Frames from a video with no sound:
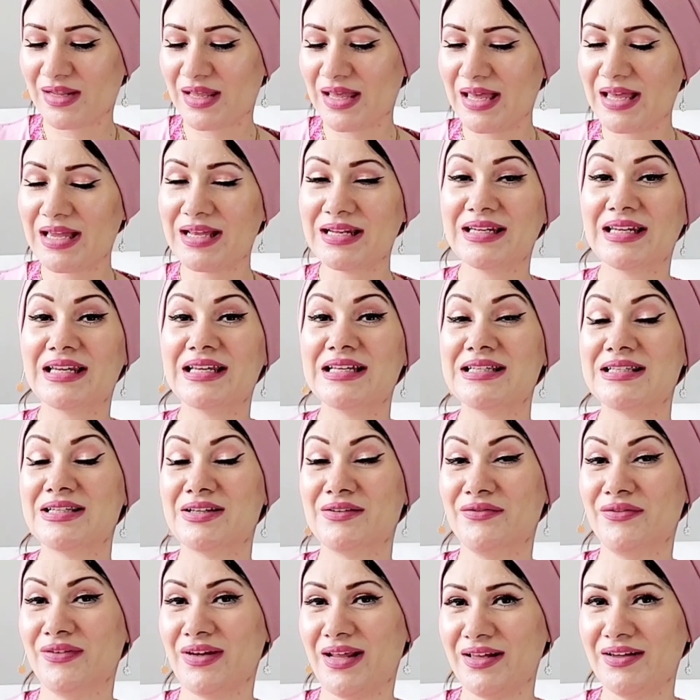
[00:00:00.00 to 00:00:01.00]
and it's a
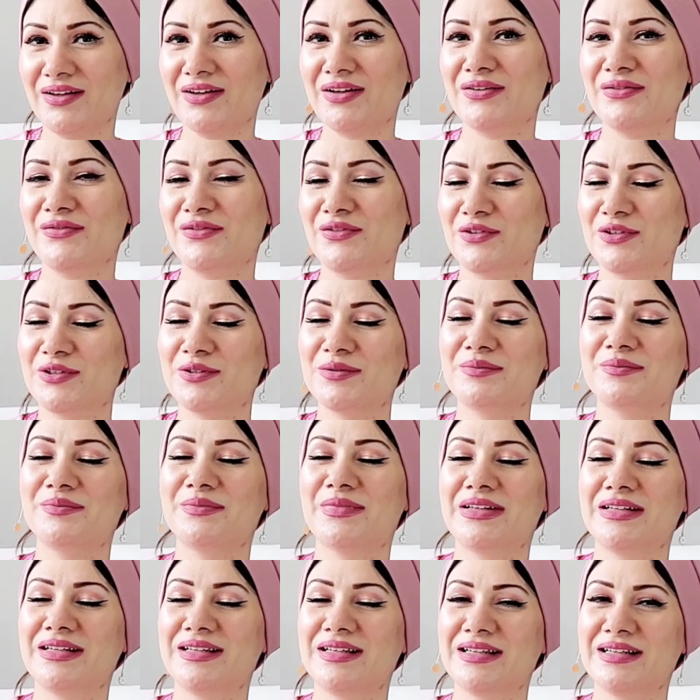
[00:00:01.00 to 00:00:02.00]
flanker from
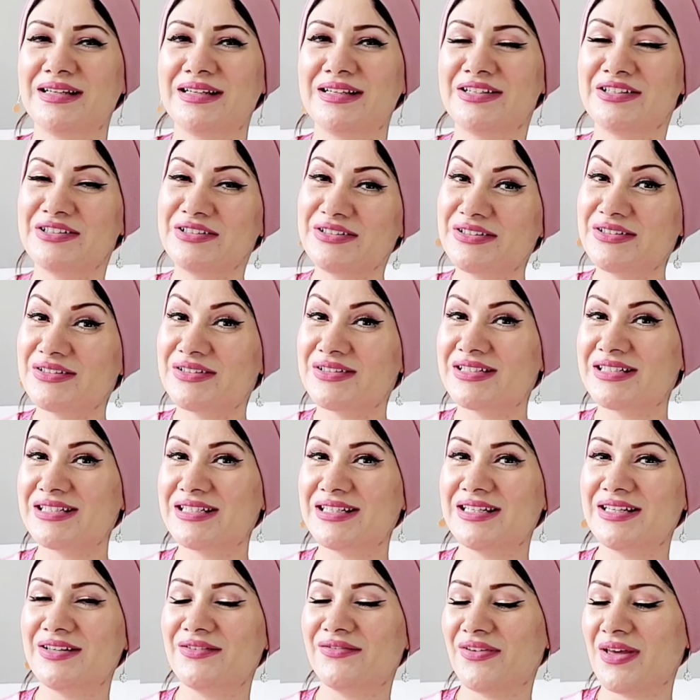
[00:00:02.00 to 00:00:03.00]

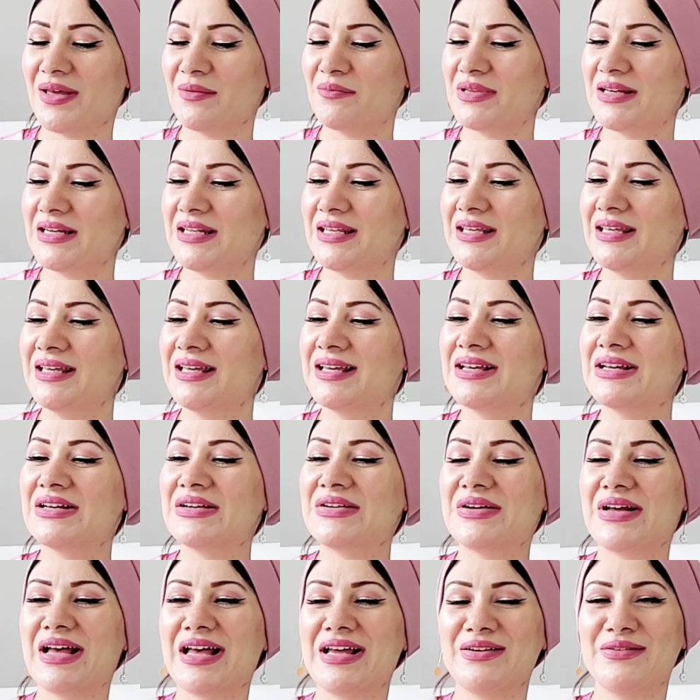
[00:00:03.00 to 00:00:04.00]
L'Interdit family,
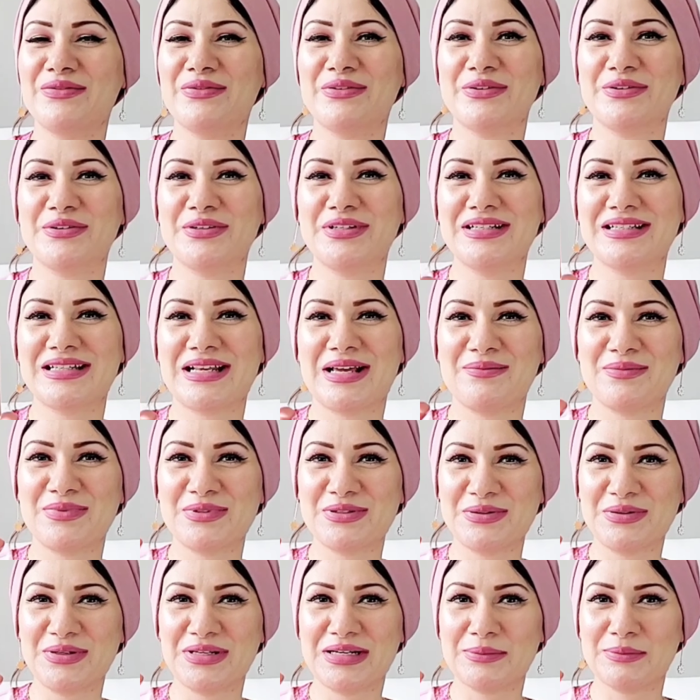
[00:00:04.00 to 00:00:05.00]
and of course I'm
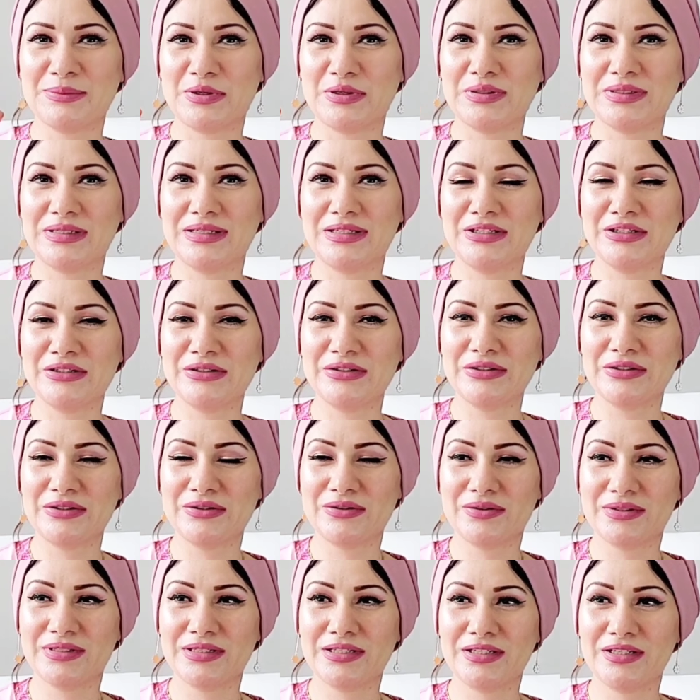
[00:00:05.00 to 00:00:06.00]
talking about
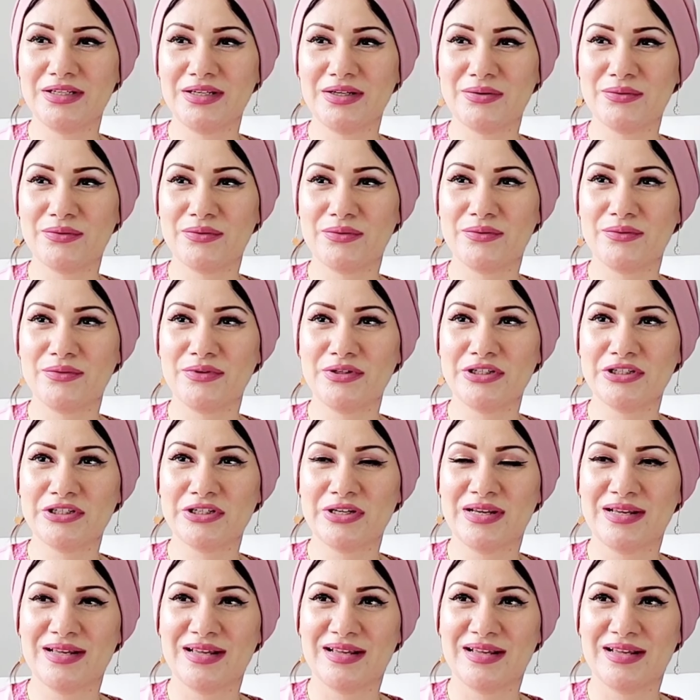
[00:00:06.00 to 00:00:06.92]
L'Interdit Rouge.